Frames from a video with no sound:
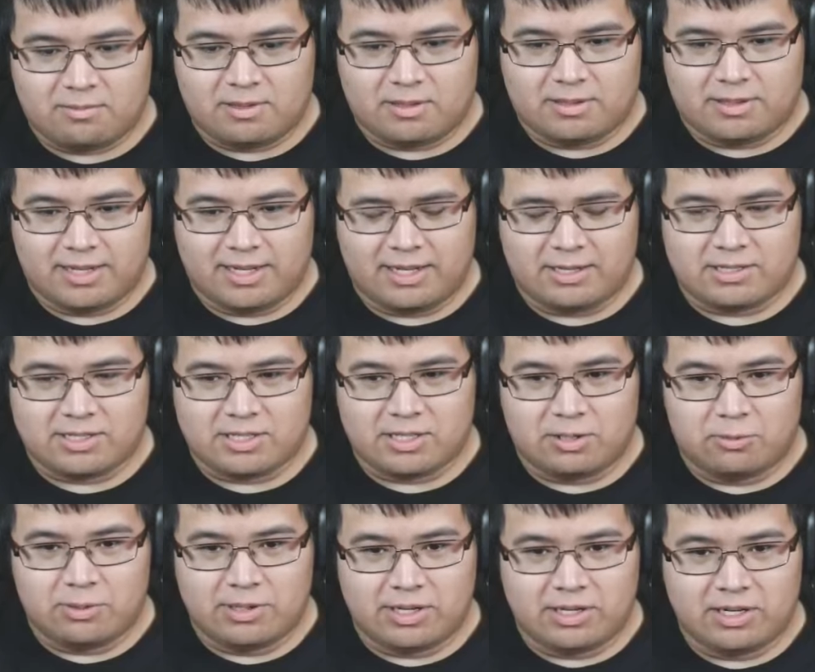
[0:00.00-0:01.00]
Okay, so
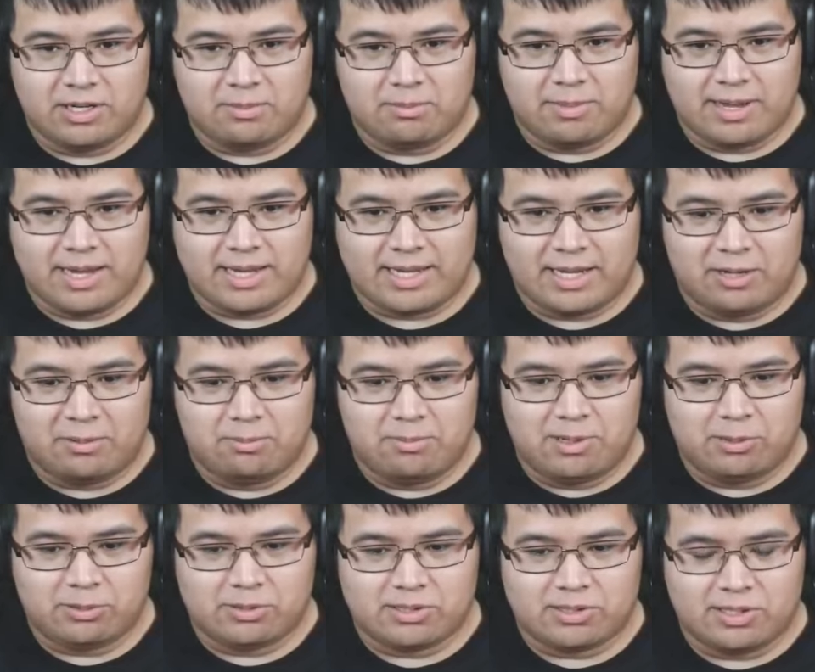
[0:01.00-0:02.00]
we're gonna make our
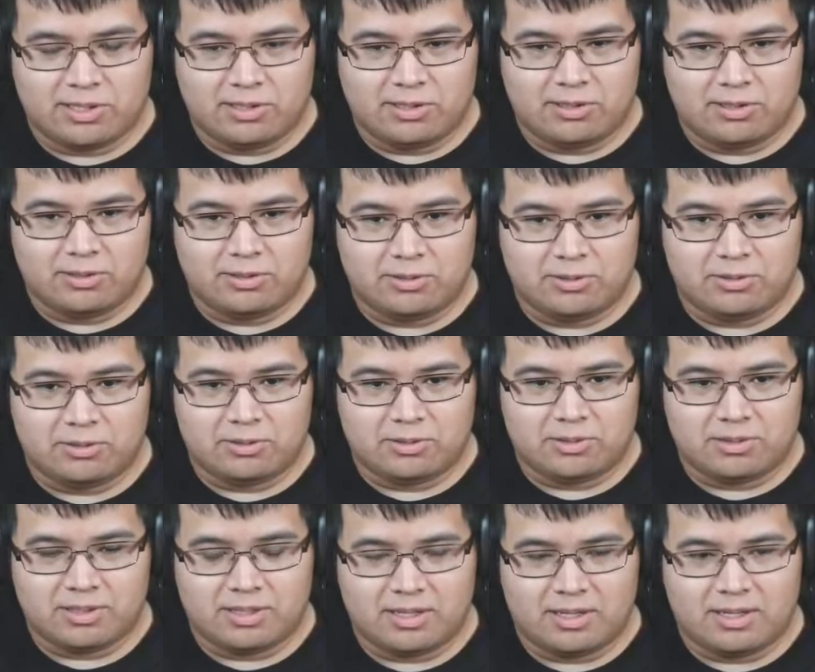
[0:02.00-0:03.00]

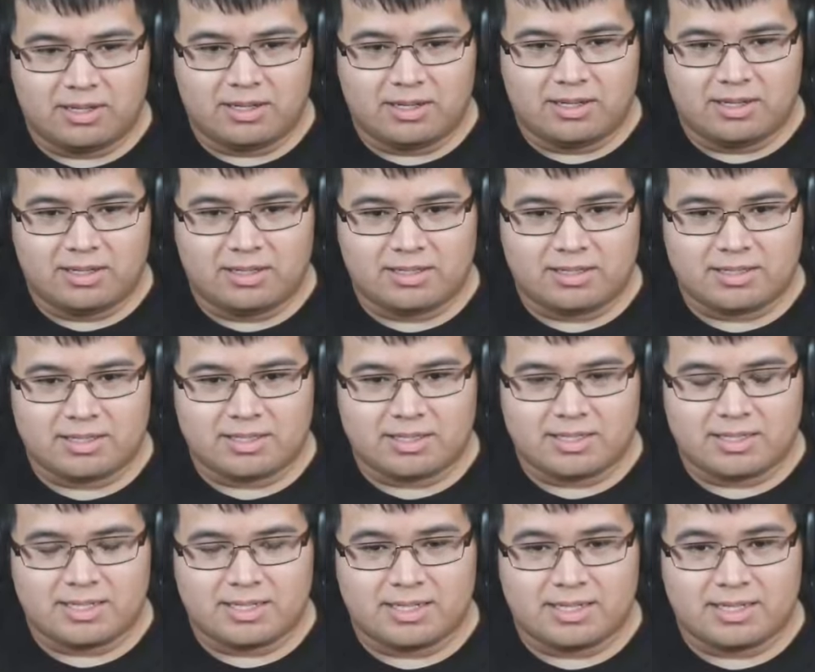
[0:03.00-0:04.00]
millstone. Uh, let's
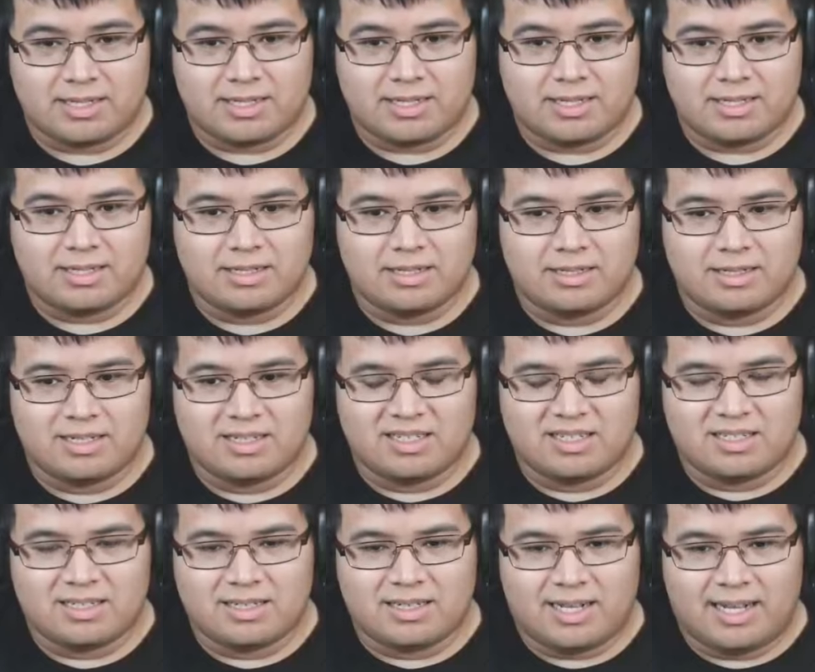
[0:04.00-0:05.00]
see.
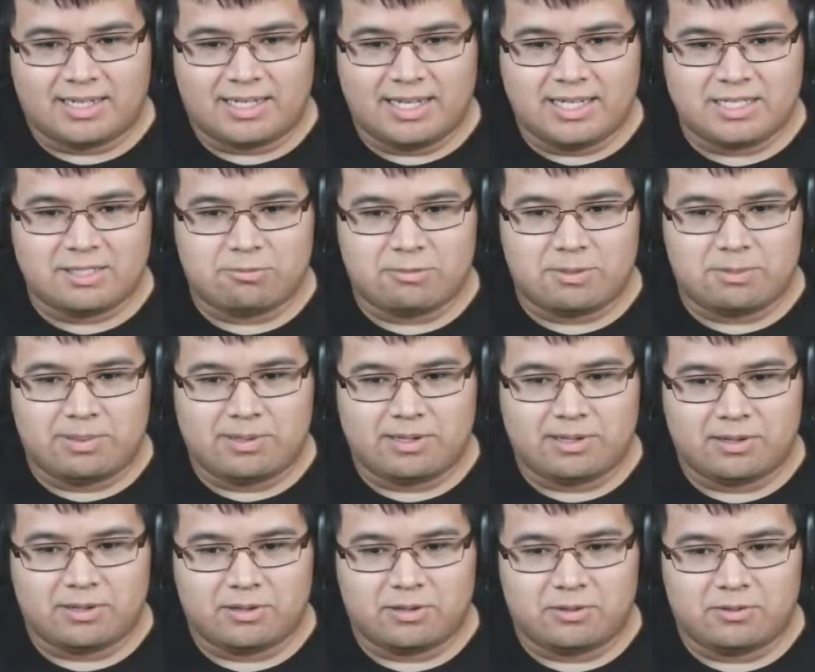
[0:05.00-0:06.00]
I guess we put
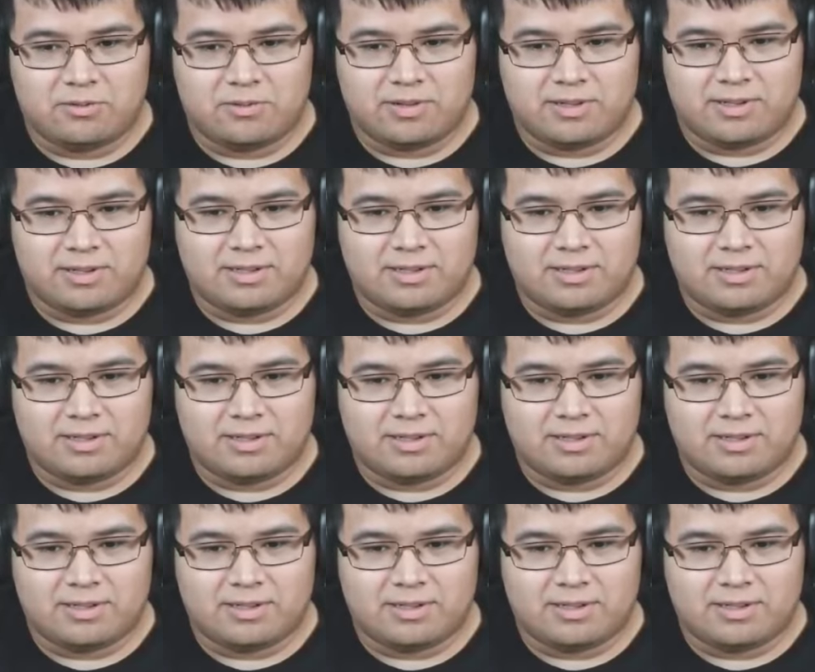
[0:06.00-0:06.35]
it over